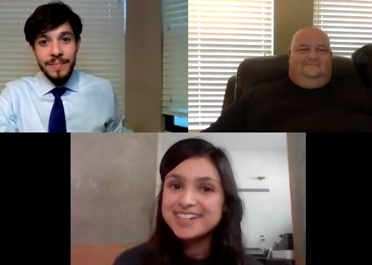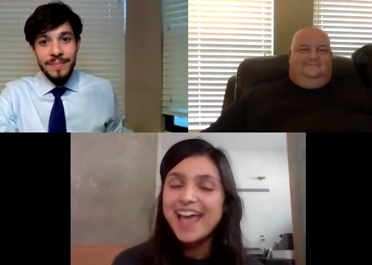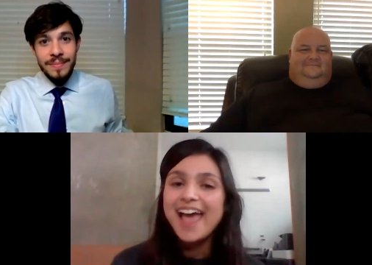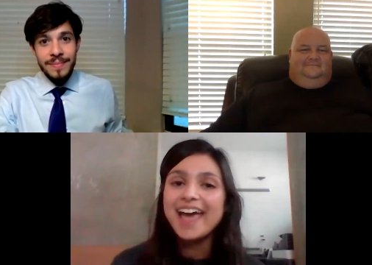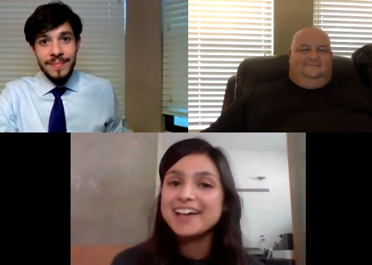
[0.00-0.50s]

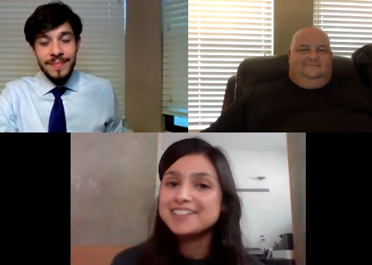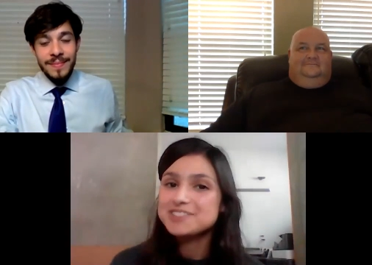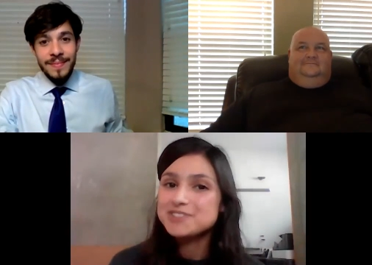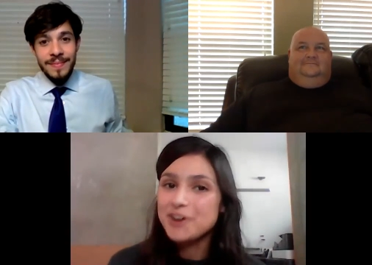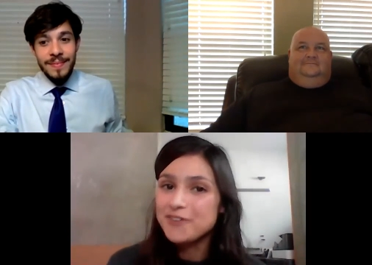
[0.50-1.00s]
Speaker 1: And
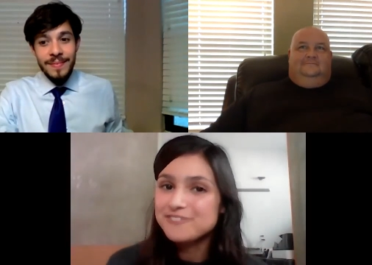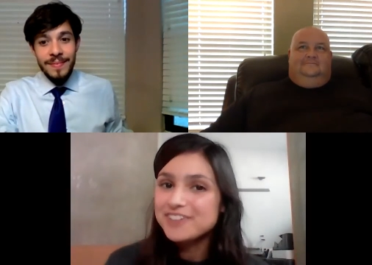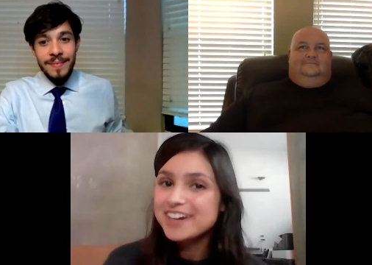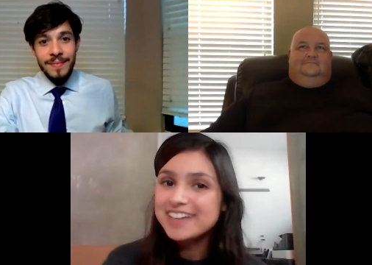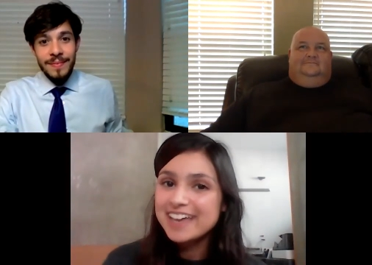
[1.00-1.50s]
don't
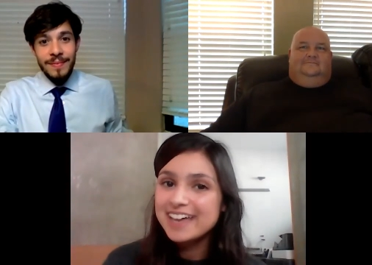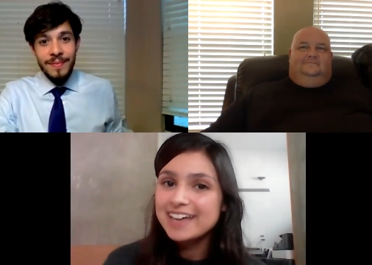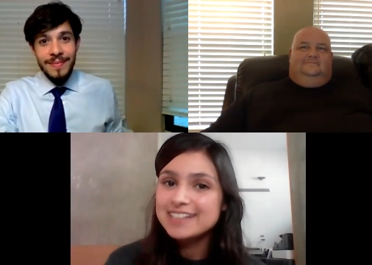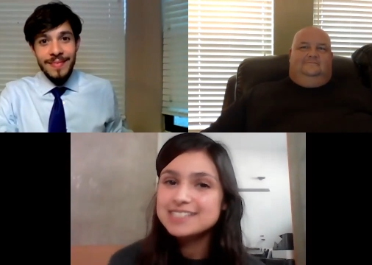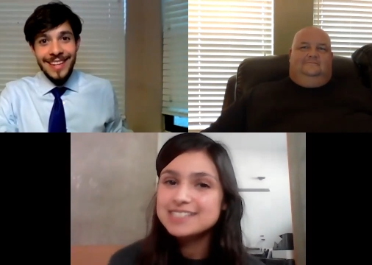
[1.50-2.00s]
forget,
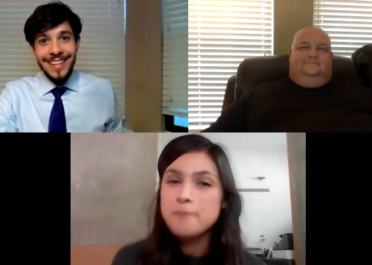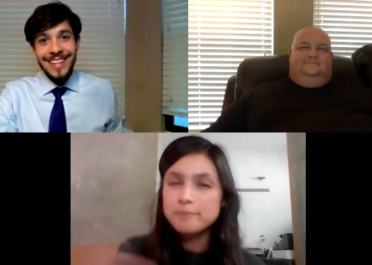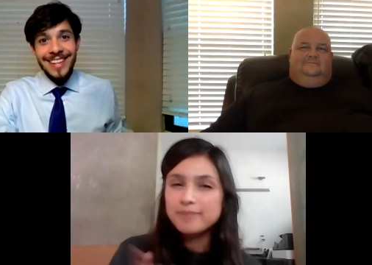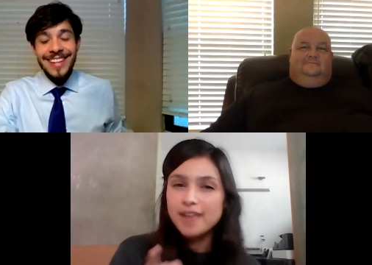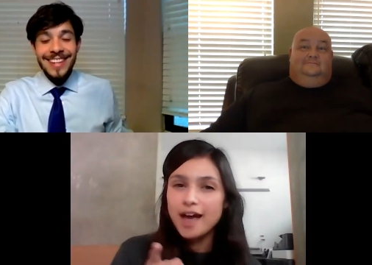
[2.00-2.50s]

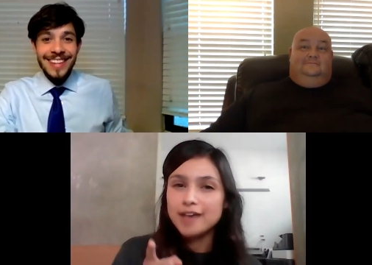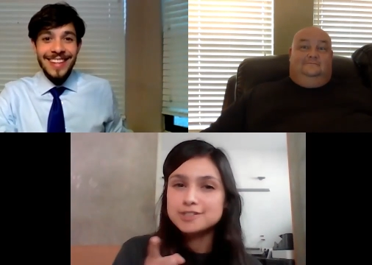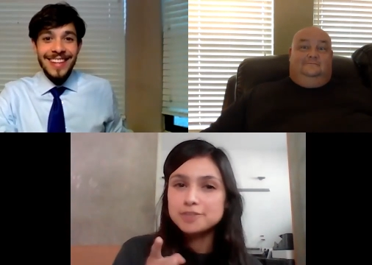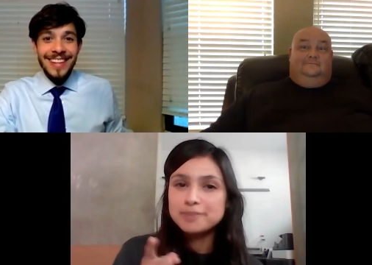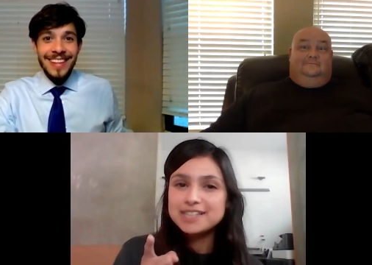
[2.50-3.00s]
hustle
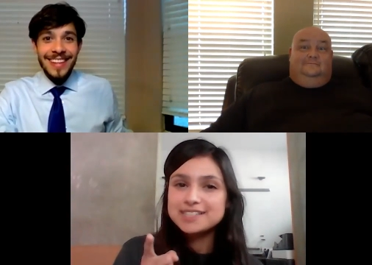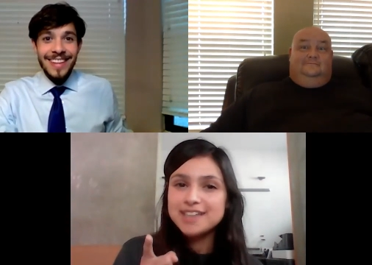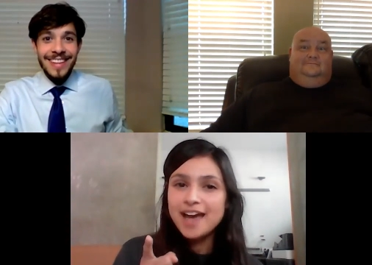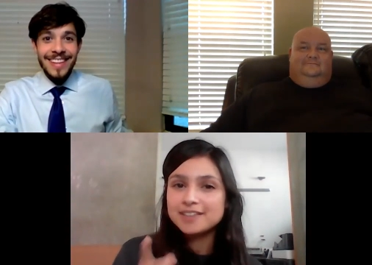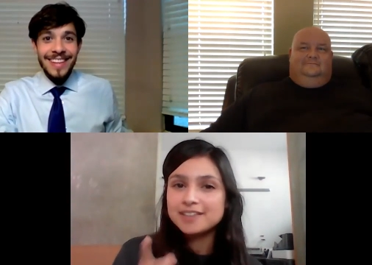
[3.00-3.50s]
beats
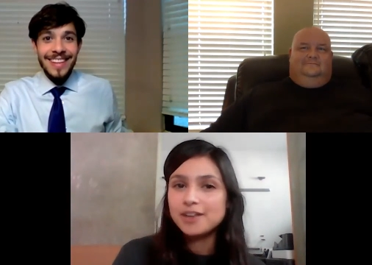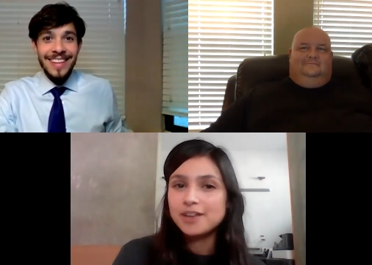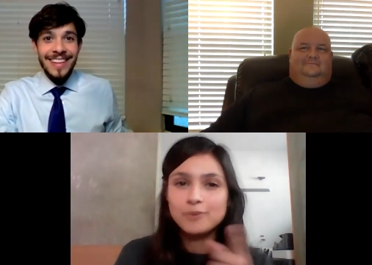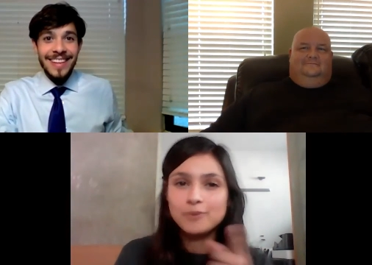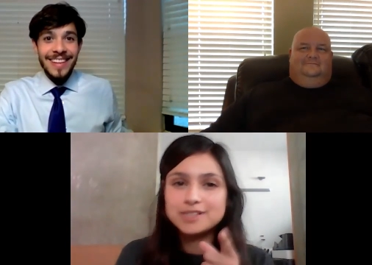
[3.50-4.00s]
talent
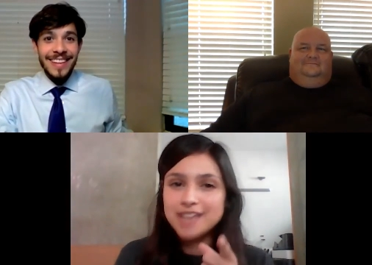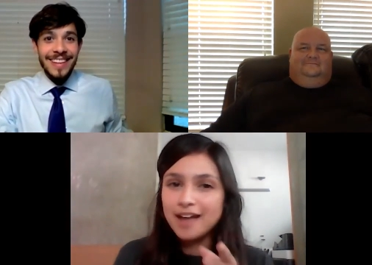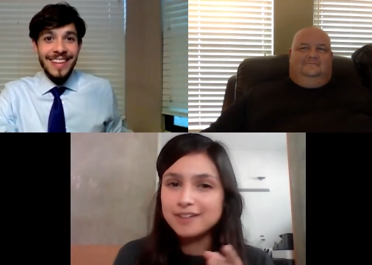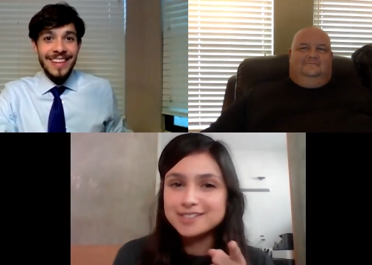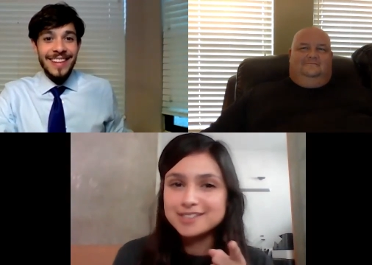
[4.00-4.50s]
when talent
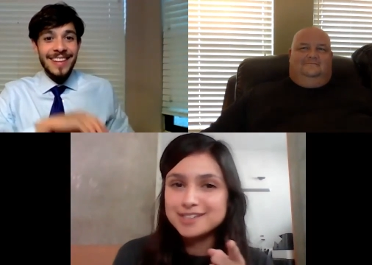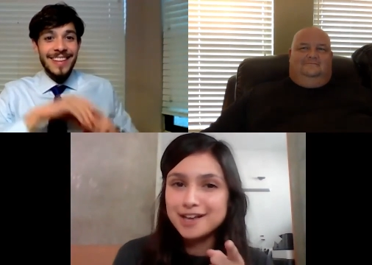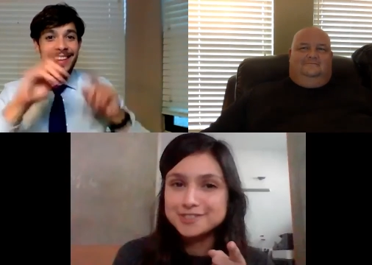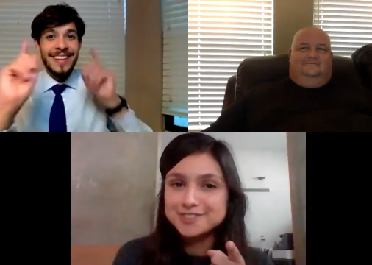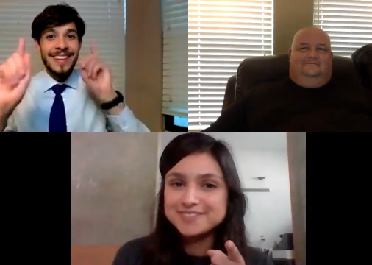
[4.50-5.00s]
doesn't hustle.